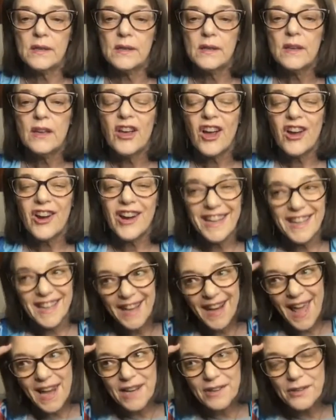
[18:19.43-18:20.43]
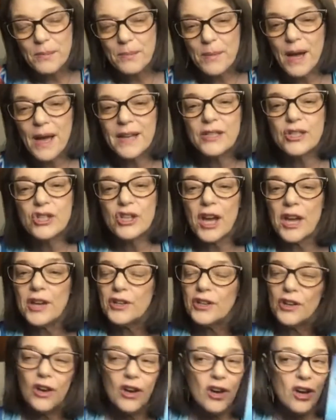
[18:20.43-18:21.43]
All right, get out of the mind chatter
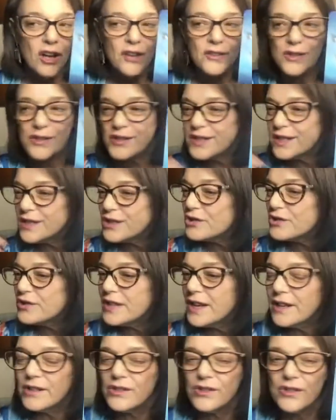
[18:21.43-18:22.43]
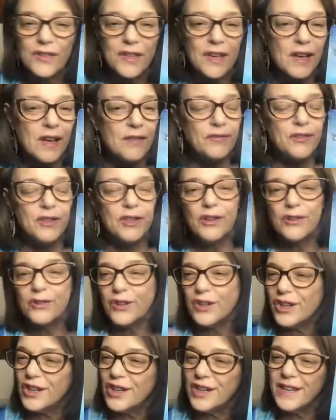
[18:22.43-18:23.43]
and all those things you're telling yourself, the no
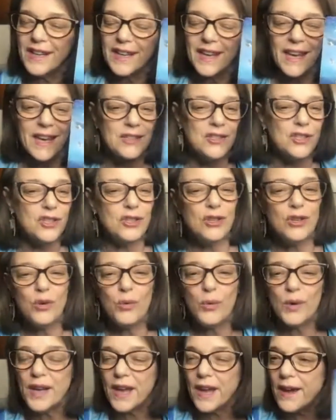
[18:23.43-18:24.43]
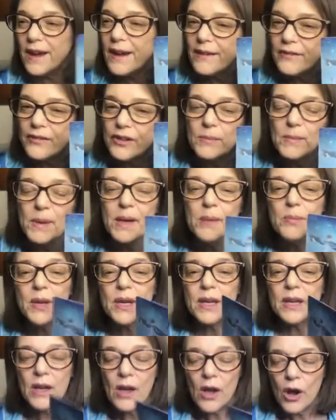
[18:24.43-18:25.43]
good, I can't do, whatever it may
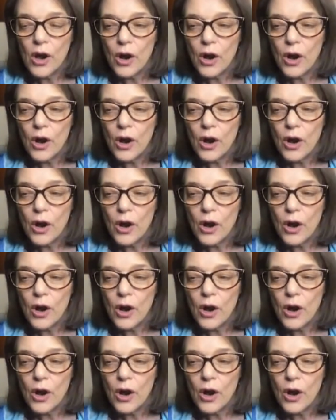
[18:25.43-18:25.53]
be.